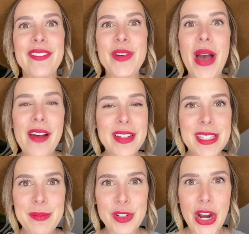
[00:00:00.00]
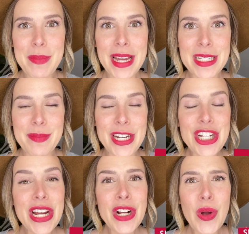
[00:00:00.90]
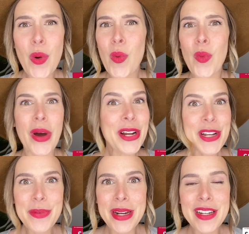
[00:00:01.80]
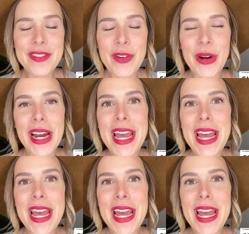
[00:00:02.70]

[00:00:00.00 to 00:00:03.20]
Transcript: if you haven't subscribed yet to my channel, what are you waiting for?